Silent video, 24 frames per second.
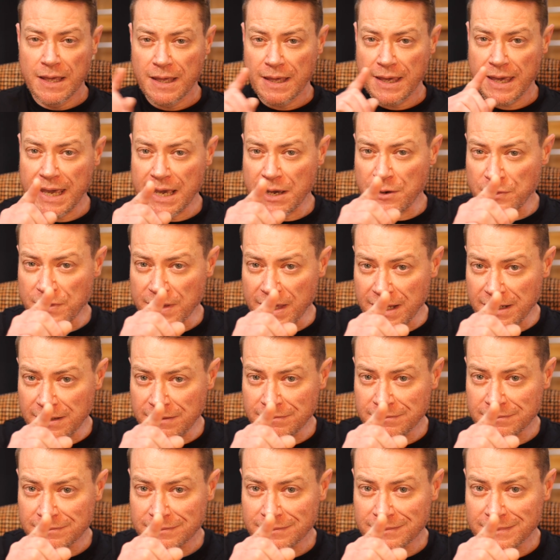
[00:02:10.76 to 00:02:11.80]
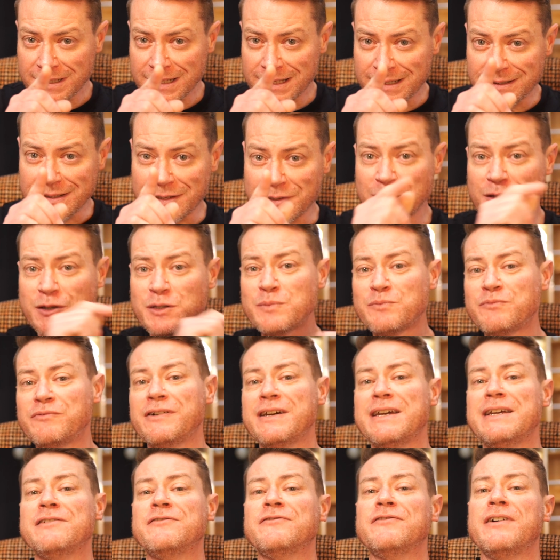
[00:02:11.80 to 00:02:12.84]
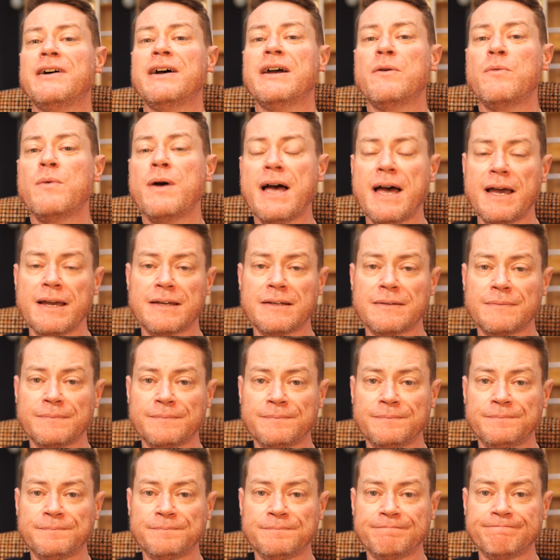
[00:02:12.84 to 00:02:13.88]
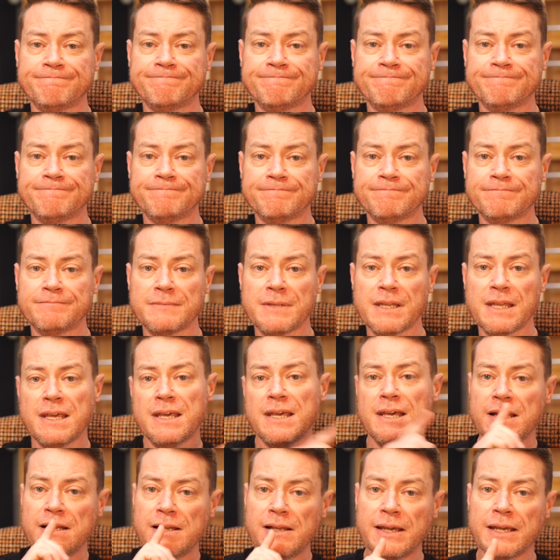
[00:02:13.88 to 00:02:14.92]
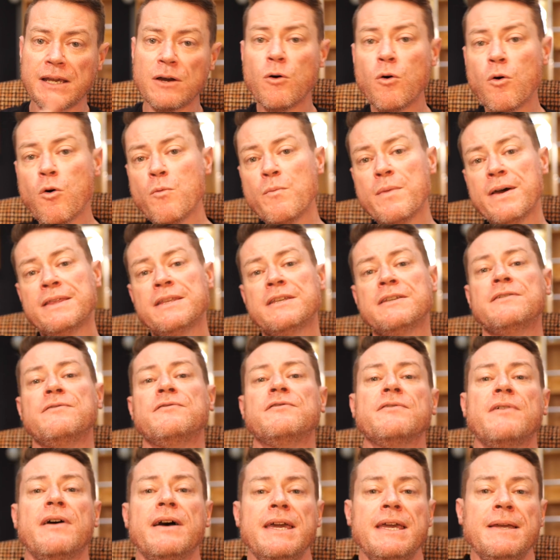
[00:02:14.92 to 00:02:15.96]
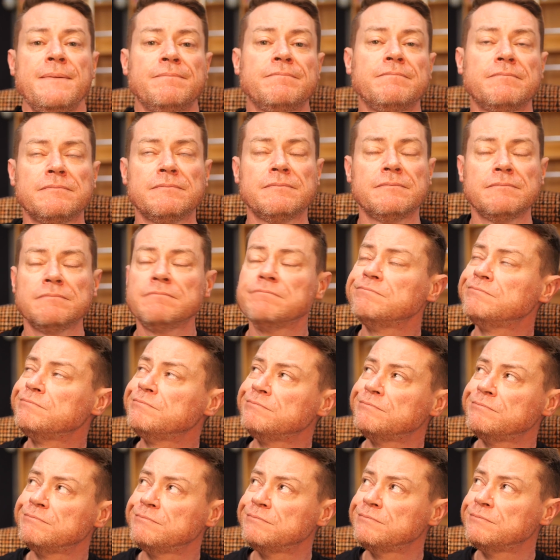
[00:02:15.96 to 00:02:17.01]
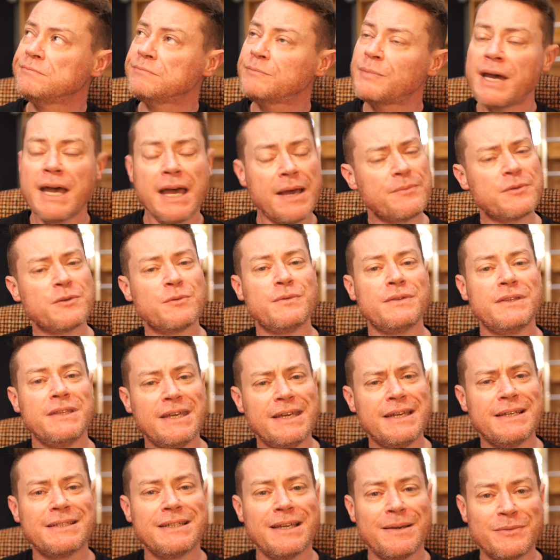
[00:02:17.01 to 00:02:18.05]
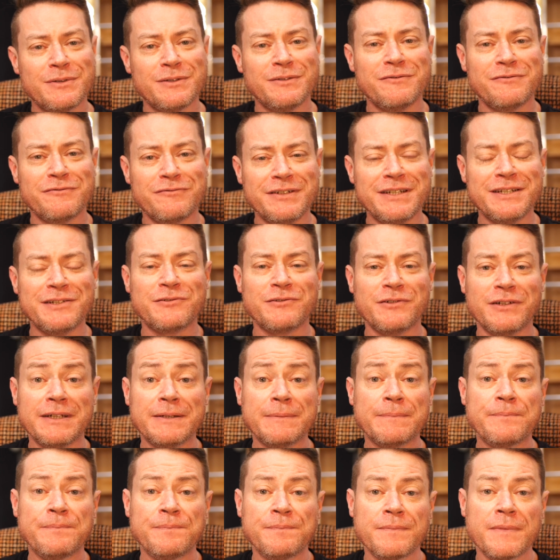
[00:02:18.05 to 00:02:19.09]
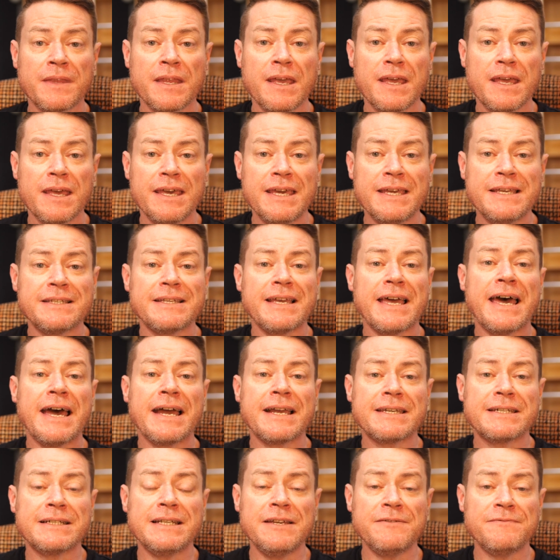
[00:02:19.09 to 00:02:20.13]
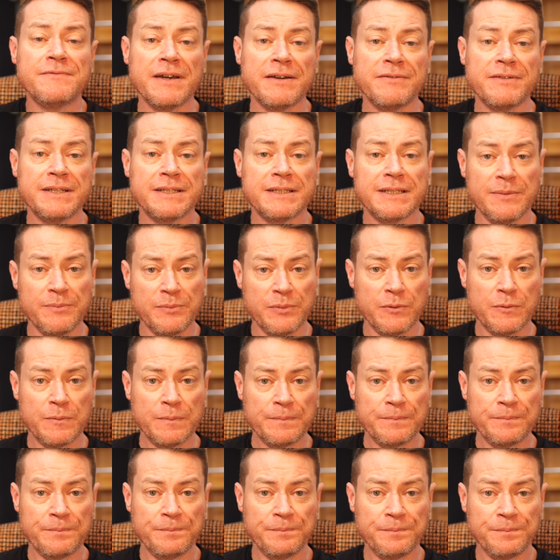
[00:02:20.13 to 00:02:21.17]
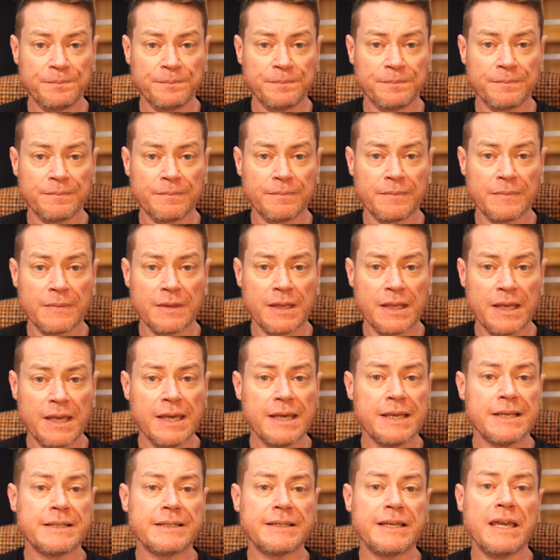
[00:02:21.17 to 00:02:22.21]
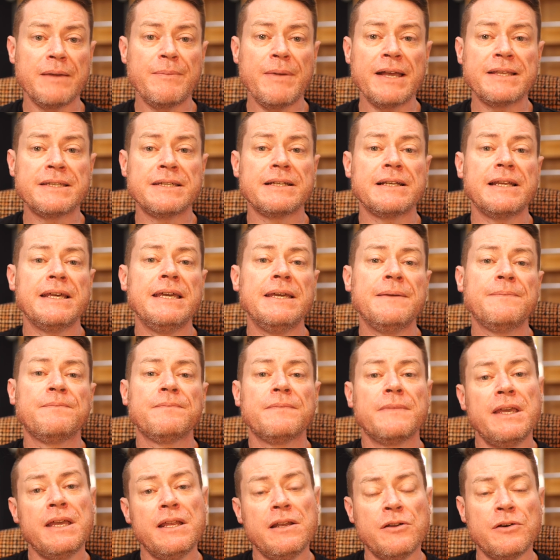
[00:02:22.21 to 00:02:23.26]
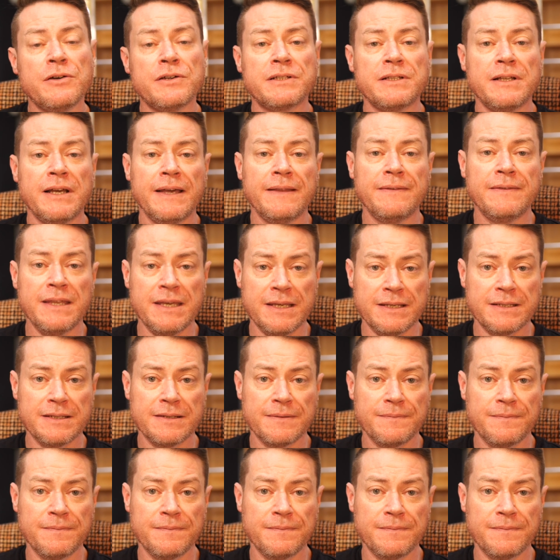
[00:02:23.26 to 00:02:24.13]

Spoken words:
How then does a spray dryer work? Like all methods of drying, perhaps with the exception of freeze drying, it's actually very simple. Schematically, it looks like this.